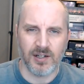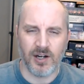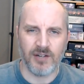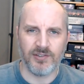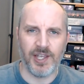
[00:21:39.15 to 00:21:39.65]

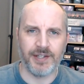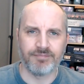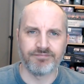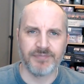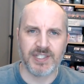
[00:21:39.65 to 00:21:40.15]
offline.
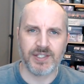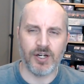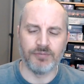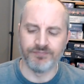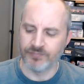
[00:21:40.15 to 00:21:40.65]

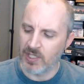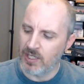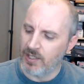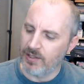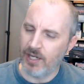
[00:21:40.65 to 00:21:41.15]
So,
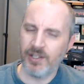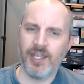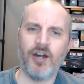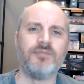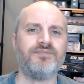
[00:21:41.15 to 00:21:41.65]
there you
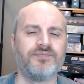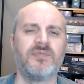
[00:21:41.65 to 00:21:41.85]
go.